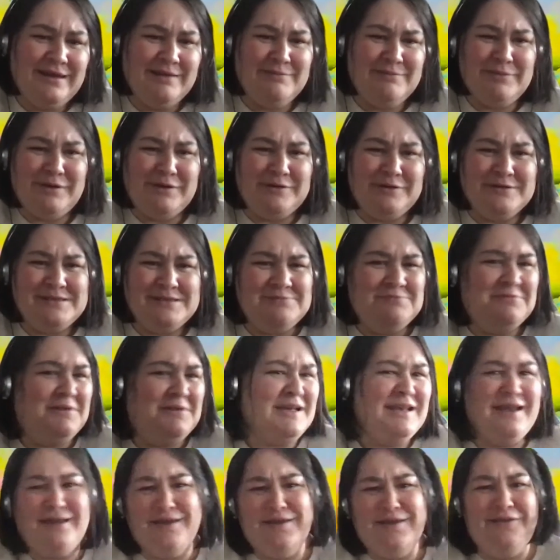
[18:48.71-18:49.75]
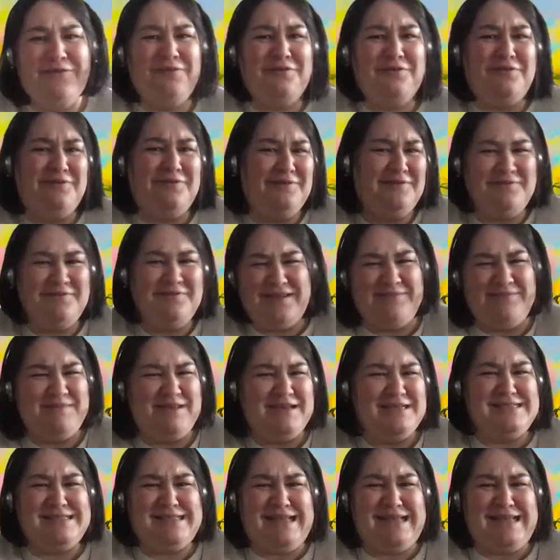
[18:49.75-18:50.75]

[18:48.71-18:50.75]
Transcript: it belongs in my life, if that makes sense.